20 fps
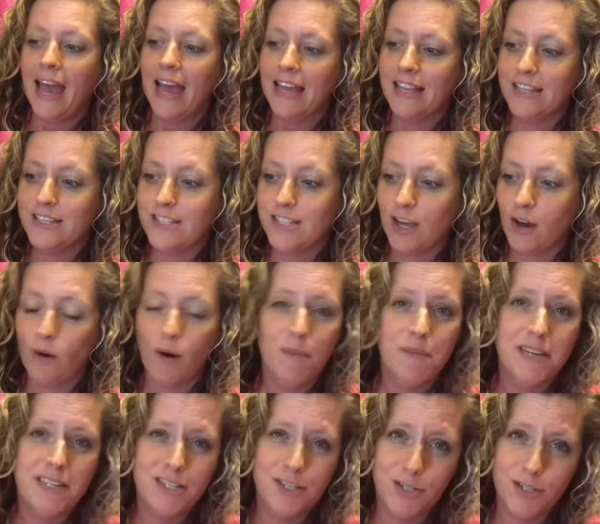And so, I
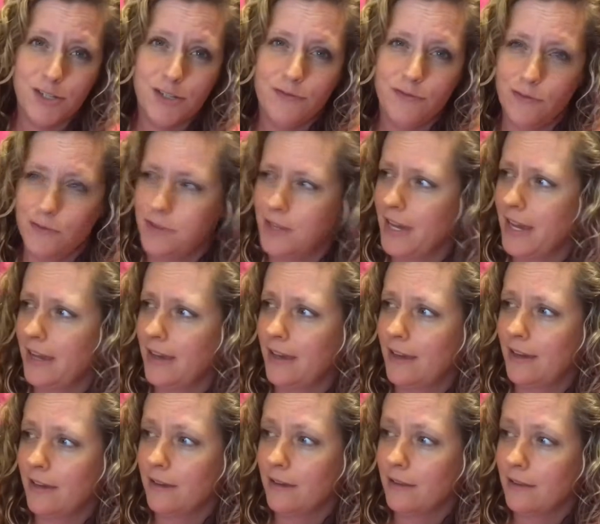mean, I
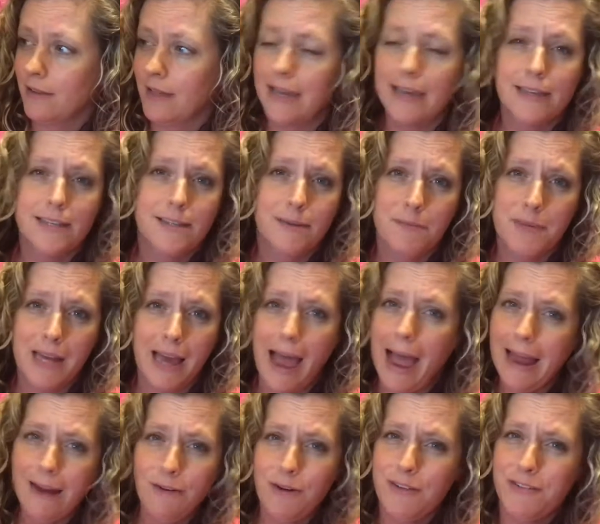
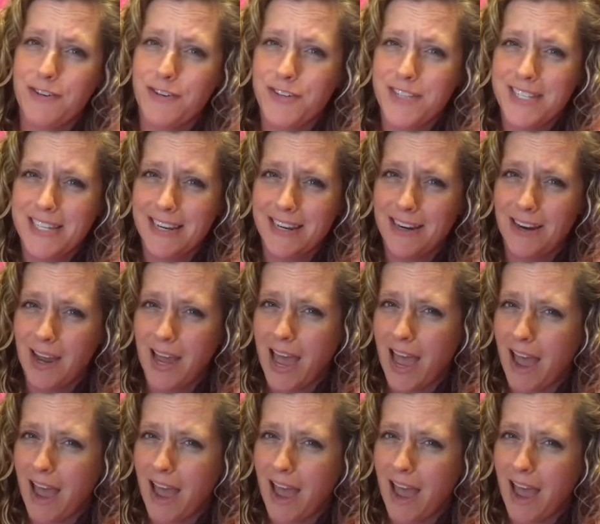don't even understand